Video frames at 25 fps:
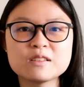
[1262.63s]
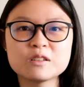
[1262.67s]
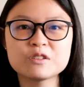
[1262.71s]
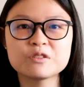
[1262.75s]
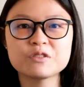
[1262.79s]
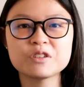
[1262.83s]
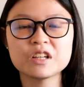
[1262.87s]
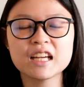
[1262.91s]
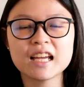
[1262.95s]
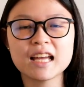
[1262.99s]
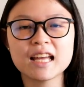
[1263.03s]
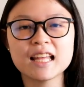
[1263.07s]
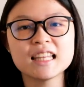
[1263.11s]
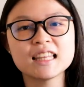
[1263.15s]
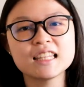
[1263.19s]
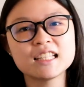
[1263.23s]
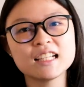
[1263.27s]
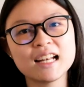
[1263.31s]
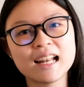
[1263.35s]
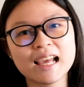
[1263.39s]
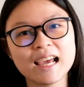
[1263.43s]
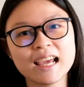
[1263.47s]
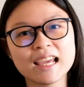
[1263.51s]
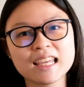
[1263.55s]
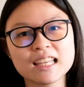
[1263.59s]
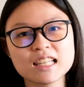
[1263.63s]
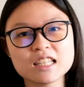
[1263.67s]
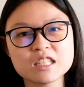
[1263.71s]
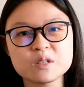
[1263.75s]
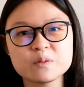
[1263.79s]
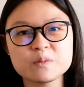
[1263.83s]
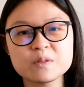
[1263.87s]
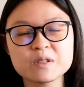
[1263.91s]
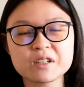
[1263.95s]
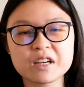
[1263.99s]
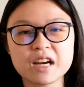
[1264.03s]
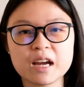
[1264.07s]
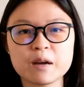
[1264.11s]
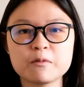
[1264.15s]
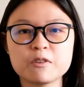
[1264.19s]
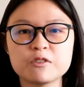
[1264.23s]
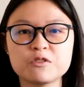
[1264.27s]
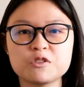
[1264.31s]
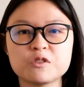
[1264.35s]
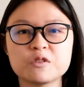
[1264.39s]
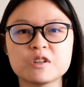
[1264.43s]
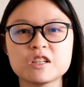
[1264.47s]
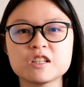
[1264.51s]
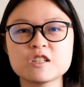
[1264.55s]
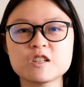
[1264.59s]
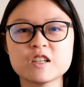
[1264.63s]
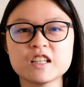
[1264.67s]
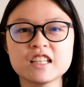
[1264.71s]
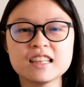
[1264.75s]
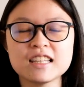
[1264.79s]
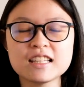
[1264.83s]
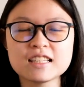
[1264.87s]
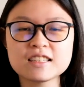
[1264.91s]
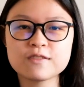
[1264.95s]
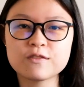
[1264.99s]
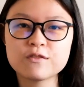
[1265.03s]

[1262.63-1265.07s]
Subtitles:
don't forget to like and subscribe if you enjoyed this